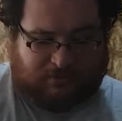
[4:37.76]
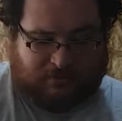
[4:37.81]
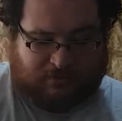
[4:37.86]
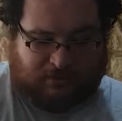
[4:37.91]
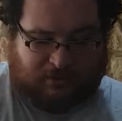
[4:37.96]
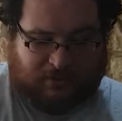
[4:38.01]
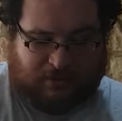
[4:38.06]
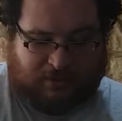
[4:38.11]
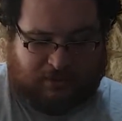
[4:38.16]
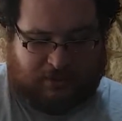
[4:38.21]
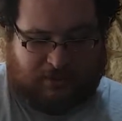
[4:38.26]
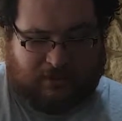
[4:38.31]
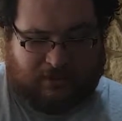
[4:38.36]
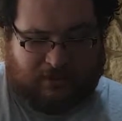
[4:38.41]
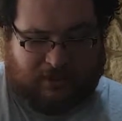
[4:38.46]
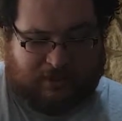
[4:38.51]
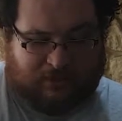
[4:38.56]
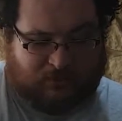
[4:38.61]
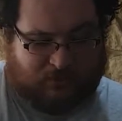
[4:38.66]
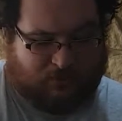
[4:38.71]
This
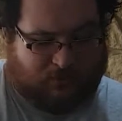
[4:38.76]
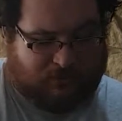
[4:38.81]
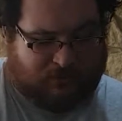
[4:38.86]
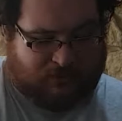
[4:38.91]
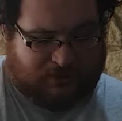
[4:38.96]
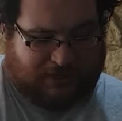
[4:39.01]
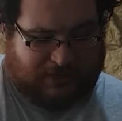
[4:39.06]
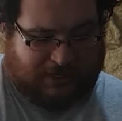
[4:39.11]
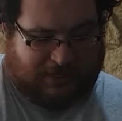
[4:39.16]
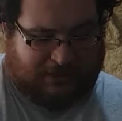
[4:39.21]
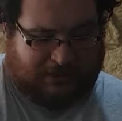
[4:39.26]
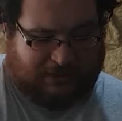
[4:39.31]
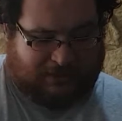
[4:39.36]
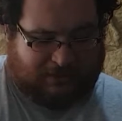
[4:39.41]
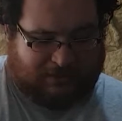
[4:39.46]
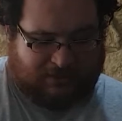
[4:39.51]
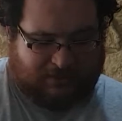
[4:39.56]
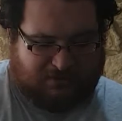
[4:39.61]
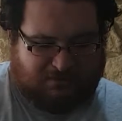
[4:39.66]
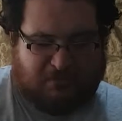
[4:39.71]
was a
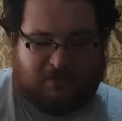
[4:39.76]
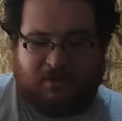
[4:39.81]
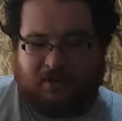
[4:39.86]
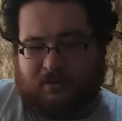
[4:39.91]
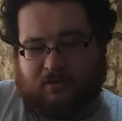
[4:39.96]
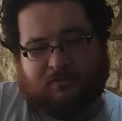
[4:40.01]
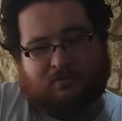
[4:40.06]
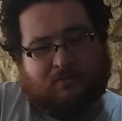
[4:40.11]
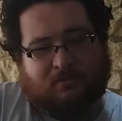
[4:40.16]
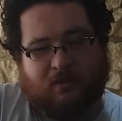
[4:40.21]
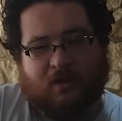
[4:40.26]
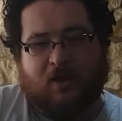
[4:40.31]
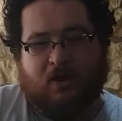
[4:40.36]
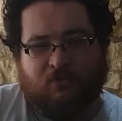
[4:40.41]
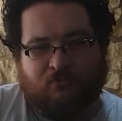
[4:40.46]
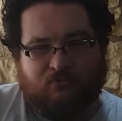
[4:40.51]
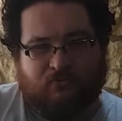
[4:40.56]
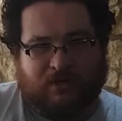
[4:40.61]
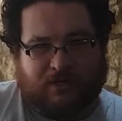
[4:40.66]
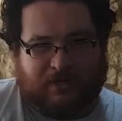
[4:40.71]
really
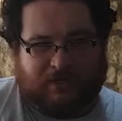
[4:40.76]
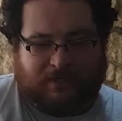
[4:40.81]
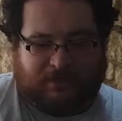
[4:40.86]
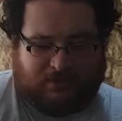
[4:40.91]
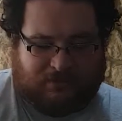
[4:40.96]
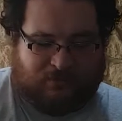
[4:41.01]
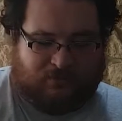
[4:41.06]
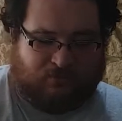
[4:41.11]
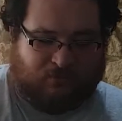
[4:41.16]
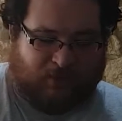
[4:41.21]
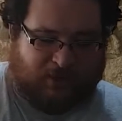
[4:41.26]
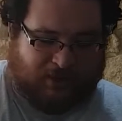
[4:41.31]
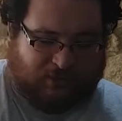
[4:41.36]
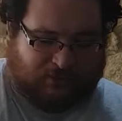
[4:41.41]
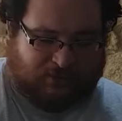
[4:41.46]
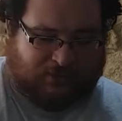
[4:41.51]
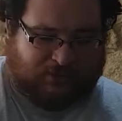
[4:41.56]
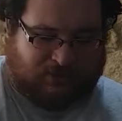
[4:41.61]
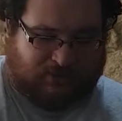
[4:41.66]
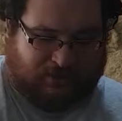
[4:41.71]
well designed
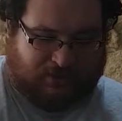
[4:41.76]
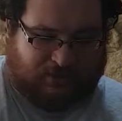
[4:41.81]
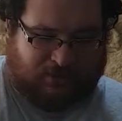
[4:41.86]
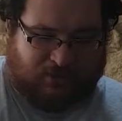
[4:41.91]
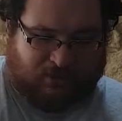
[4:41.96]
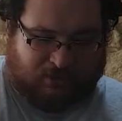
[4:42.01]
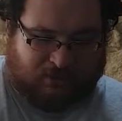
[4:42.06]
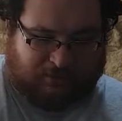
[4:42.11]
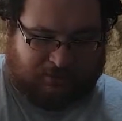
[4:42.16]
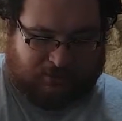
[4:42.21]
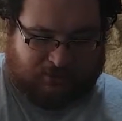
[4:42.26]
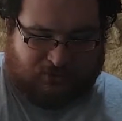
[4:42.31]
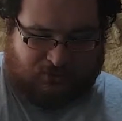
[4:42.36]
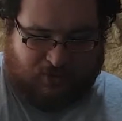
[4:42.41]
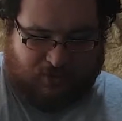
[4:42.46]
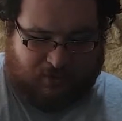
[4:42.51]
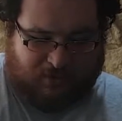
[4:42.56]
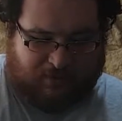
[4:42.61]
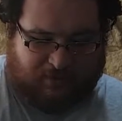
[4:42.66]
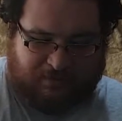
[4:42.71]
ergonomic controller,
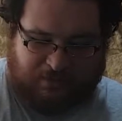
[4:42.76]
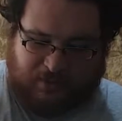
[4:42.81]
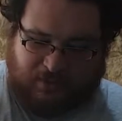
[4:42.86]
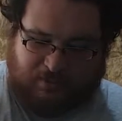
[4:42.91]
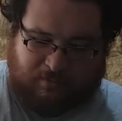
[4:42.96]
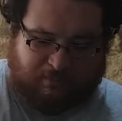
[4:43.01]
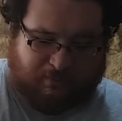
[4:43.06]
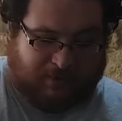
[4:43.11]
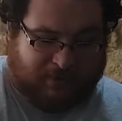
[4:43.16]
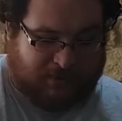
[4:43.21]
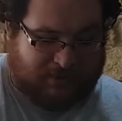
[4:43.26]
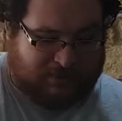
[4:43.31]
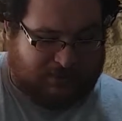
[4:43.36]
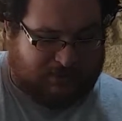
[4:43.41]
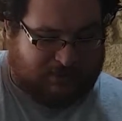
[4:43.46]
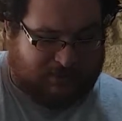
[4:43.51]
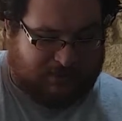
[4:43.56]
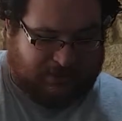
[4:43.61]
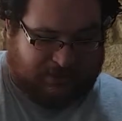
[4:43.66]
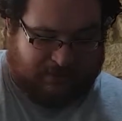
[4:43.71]
but
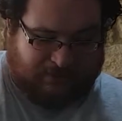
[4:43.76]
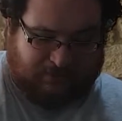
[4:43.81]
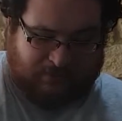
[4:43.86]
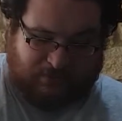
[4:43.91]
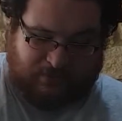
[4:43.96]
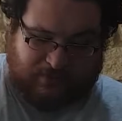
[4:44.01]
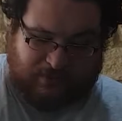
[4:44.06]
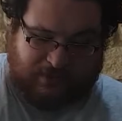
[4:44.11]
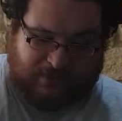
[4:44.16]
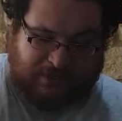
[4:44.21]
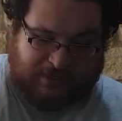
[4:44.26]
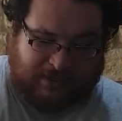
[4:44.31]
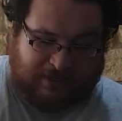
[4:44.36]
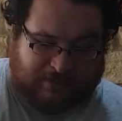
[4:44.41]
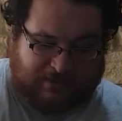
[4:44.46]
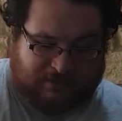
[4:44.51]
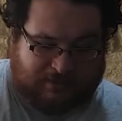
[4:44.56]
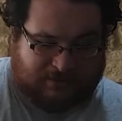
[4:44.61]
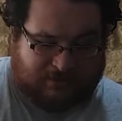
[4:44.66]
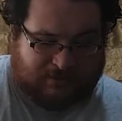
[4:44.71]
it's
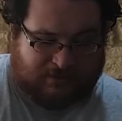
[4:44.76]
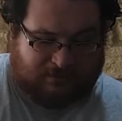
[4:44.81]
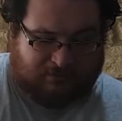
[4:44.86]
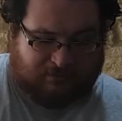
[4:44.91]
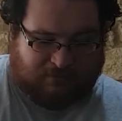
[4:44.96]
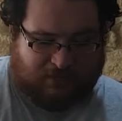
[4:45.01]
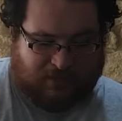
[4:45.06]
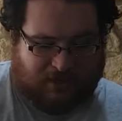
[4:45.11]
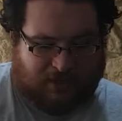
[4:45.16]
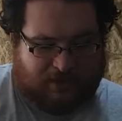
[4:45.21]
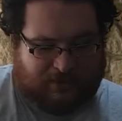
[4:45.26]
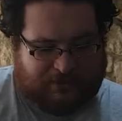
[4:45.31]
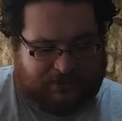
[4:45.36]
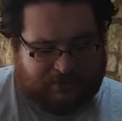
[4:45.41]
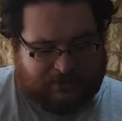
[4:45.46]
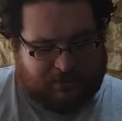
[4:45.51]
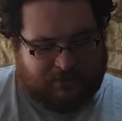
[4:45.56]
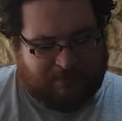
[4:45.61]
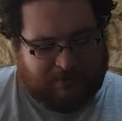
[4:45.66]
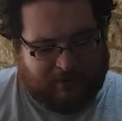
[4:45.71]
just a bit
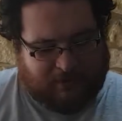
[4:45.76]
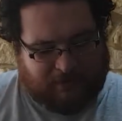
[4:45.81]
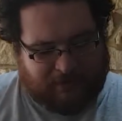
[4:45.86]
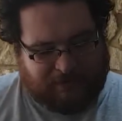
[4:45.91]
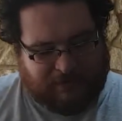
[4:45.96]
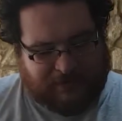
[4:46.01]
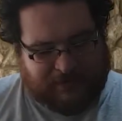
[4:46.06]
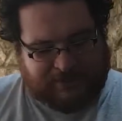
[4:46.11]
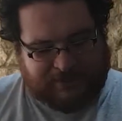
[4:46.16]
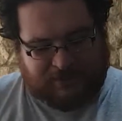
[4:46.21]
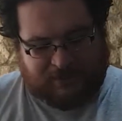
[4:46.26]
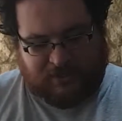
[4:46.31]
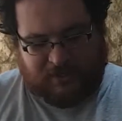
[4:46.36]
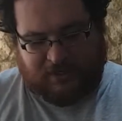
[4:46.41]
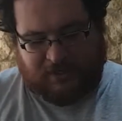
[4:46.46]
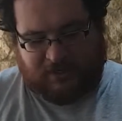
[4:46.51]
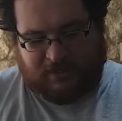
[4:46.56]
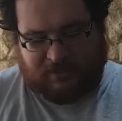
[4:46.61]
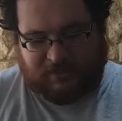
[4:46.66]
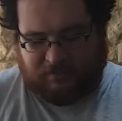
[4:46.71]
old-fashioned in its
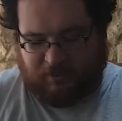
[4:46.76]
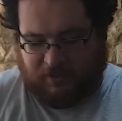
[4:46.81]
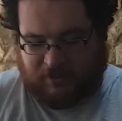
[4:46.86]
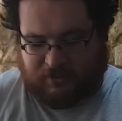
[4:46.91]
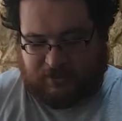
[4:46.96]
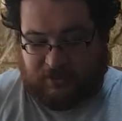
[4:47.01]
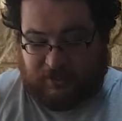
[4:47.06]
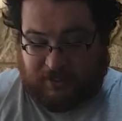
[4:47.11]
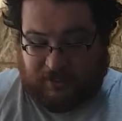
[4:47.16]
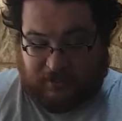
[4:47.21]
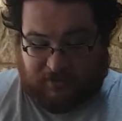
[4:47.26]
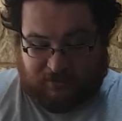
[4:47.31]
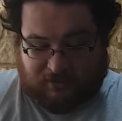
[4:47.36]
button layout, so